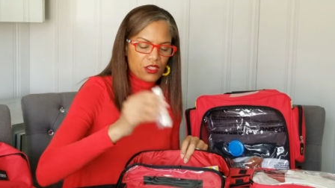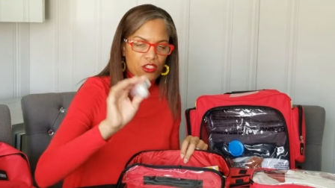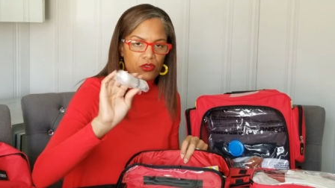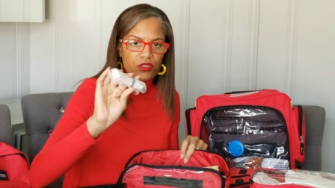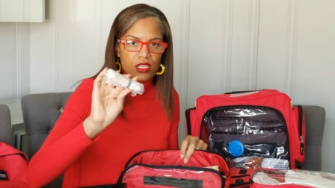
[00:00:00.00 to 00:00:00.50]

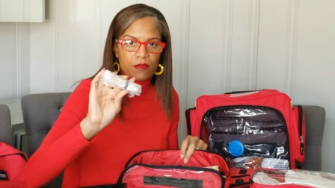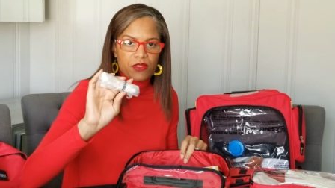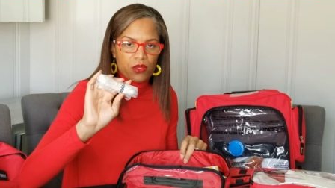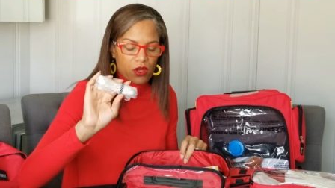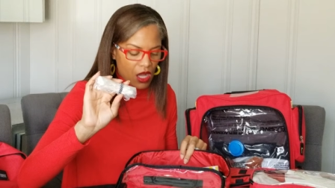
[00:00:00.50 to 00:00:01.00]

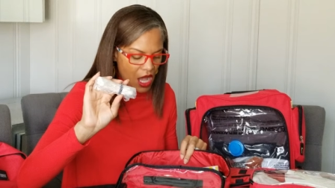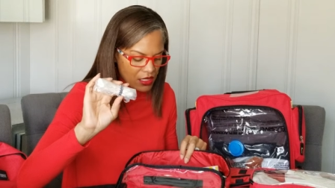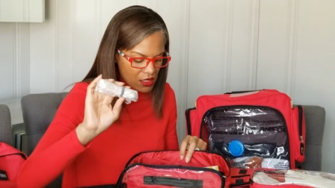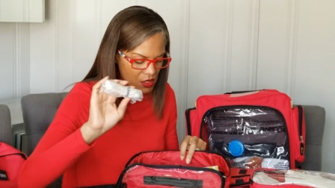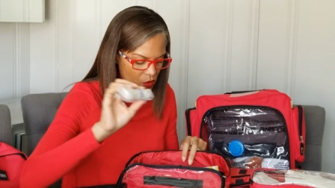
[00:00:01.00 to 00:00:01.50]
Q-tips or
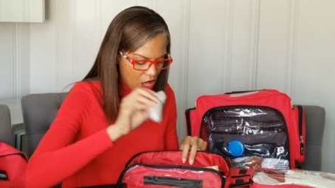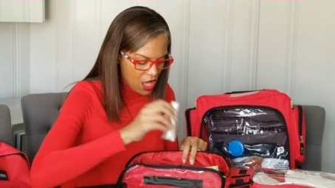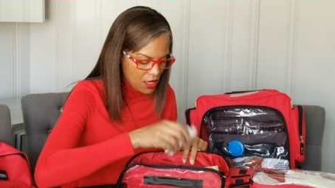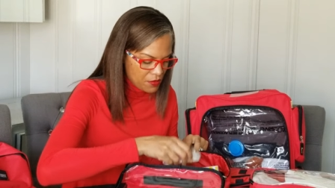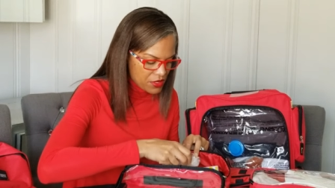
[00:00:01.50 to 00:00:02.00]
cotton
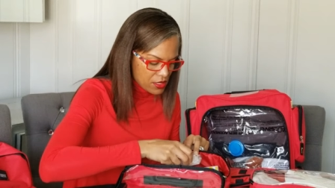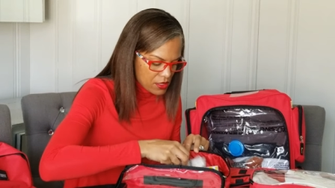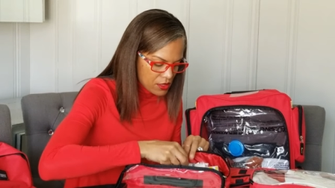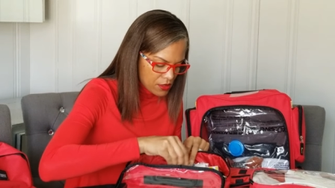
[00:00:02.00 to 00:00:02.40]
swabs.